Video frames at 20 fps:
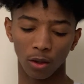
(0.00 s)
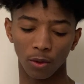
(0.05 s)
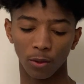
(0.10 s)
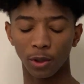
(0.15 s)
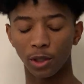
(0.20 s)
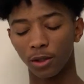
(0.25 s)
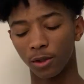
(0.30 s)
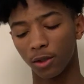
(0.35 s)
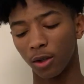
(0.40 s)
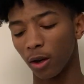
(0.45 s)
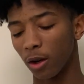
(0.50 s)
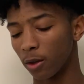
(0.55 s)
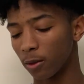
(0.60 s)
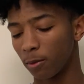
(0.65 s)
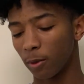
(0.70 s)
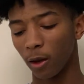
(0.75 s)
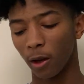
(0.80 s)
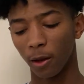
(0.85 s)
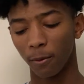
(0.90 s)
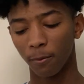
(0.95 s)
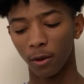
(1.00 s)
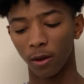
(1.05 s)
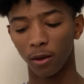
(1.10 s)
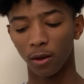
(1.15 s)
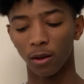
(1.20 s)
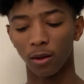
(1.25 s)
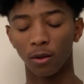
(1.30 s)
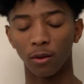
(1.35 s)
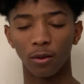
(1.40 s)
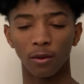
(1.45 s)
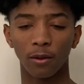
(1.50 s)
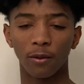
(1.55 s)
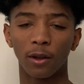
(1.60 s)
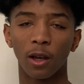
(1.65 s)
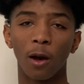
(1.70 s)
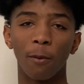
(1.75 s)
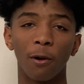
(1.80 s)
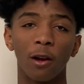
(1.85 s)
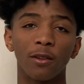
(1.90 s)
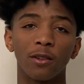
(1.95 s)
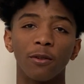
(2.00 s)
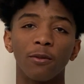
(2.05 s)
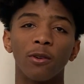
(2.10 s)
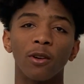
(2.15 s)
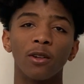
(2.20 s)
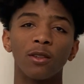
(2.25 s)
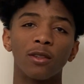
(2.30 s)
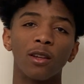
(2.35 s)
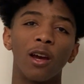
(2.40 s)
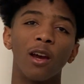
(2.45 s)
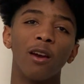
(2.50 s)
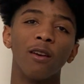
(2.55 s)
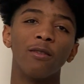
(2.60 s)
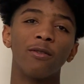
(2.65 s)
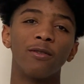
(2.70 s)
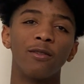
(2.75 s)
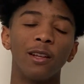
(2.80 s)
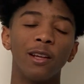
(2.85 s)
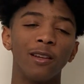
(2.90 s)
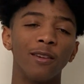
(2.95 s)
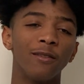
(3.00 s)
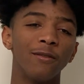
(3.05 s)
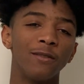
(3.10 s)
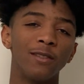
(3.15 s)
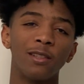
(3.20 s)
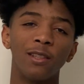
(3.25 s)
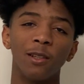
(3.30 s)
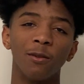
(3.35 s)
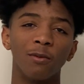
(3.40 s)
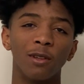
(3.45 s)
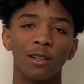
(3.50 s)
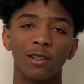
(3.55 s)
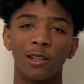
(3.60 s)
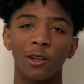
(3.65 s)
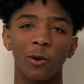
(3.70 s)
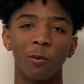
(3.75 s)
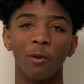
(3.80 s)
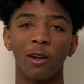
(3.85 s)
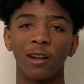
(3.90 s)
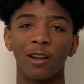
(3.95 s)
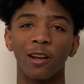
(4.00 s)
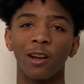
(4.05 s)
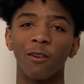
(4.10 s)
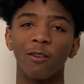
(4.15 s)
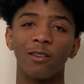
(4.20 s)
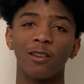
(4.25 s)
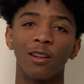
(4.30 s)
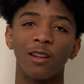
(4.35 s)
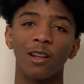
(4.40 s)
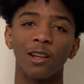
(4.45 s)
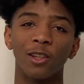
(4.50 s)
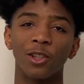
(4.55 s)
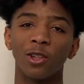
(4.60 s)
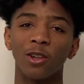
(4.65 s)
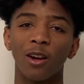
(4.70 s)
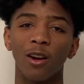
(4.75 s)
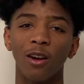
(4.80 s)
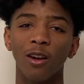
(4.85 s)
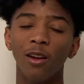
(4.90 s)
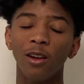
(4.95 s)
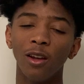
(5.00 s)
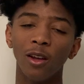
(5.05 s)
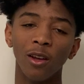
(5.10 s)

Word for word: We just talked about. It. I mean, coming out the first half, they seemed like they were making everything they shot.